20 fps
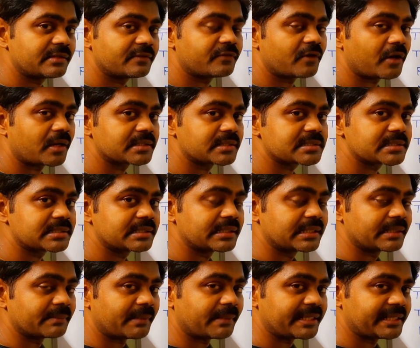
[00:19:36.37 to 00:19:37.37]
false.
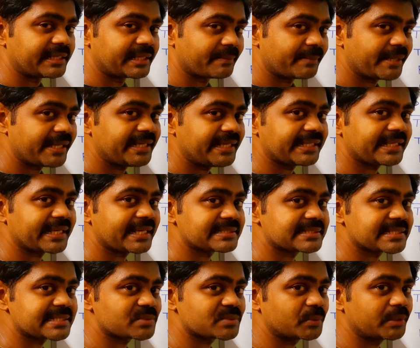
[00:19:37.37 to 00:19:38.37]
But in remaining
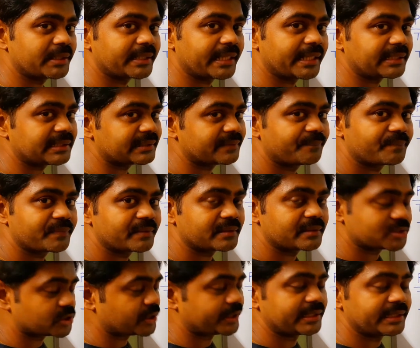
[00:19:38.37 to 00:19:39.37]
cases, we will get,
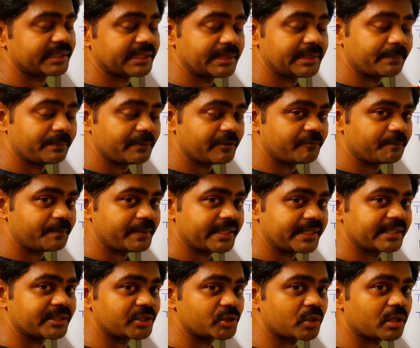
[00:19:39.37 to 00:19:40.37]
if P
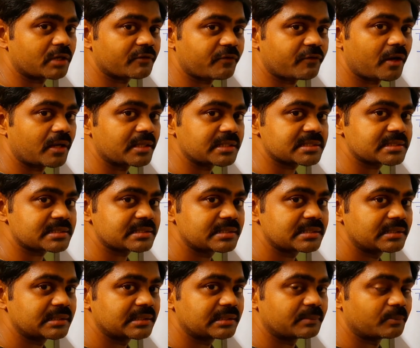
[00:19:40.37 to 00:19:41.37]
and Q are false,
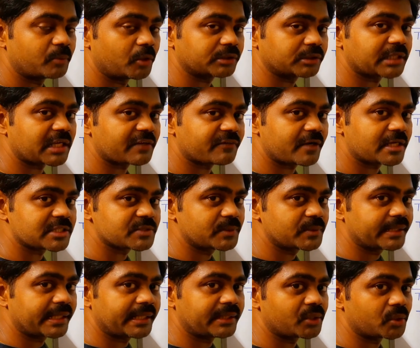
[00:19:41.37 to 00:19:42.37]
both are false, we will
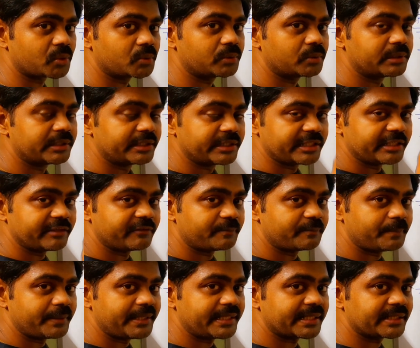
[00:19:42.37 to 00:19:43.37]
get true. If
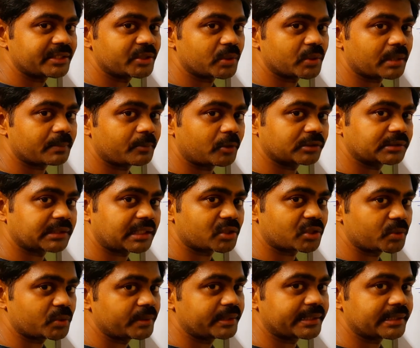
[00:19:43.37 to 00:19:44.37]
P and Q are both are
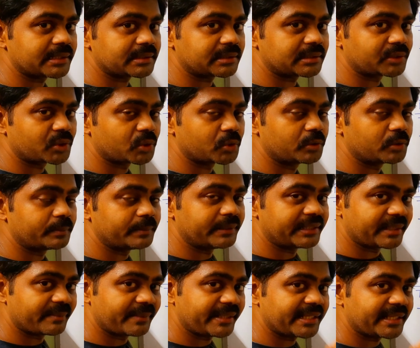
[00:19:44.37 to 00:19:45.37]
true, we will get true. In
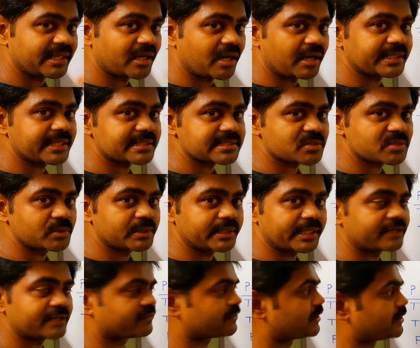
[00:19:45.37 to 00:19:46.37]
remaining all cases, we will
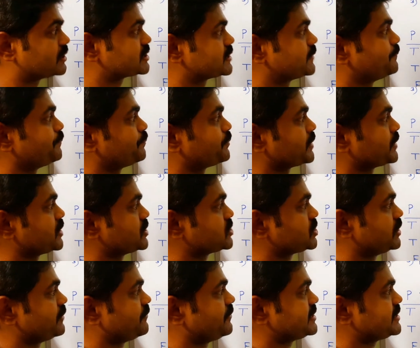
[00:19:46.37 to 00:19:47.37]
get false. So
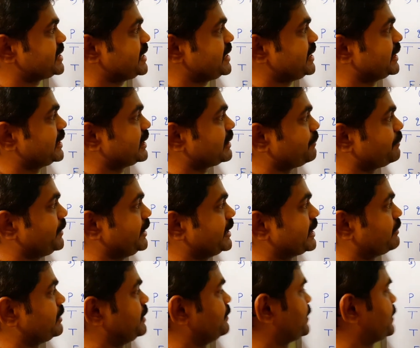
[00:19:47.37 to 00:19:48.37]
if we see here, P
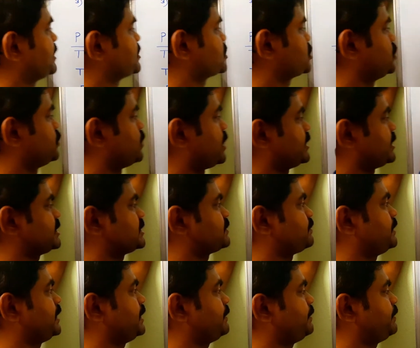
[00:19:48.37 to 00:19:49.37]
double implies Q, what is
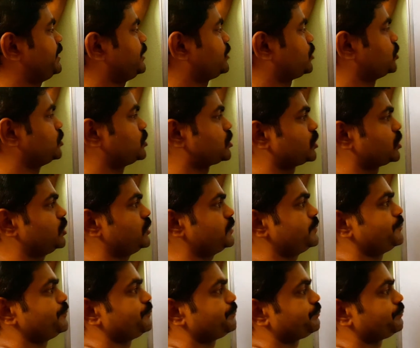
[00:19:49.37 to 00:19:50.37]
P? True,
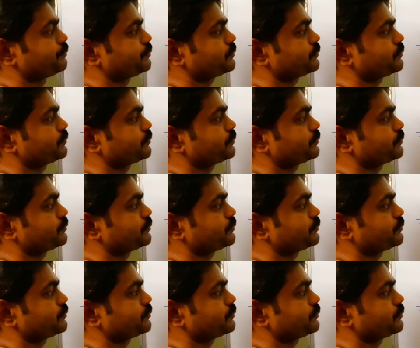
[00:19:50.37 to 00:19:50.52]
true,